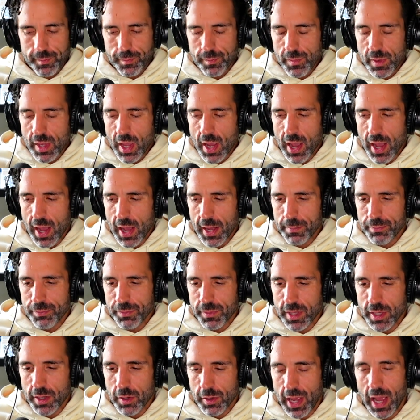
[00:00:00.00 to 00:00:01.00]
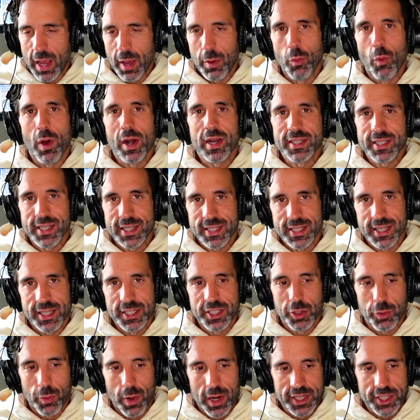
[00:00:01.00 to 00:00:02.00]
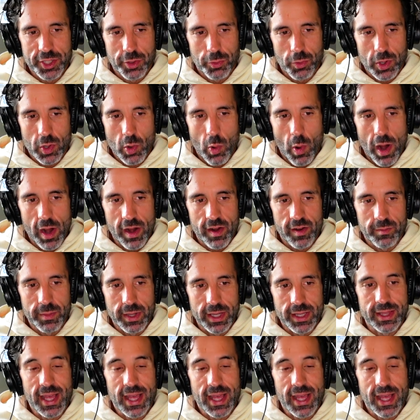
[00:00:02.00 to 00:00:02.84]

um, okay, what does this situation require of me?